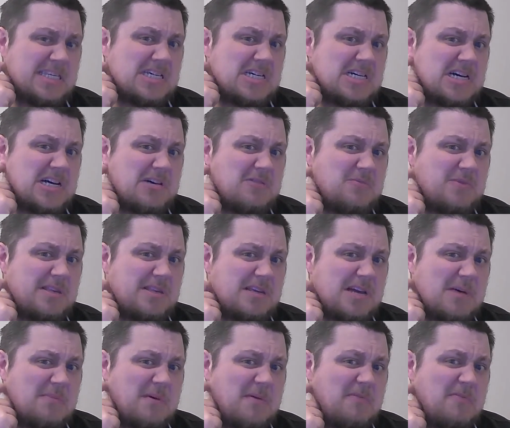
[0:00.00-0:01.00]

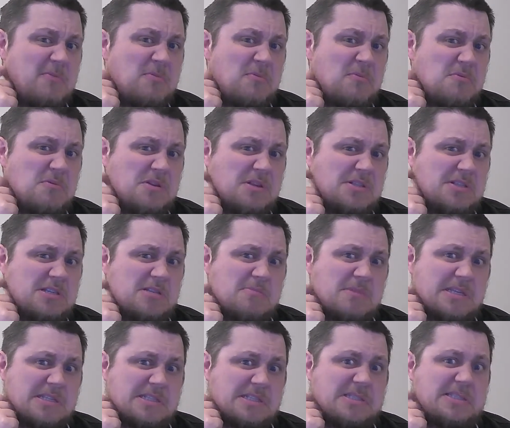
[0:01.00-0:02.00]
I'm pretty
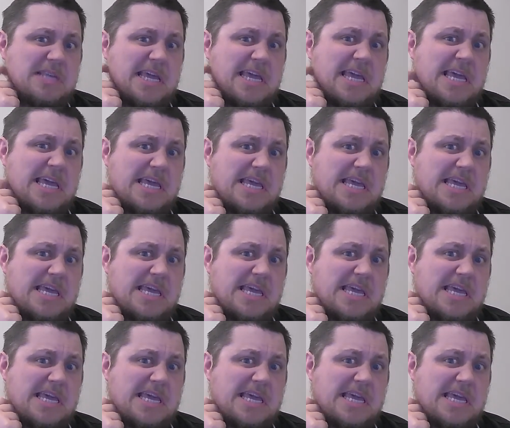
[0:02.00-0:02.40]
busy,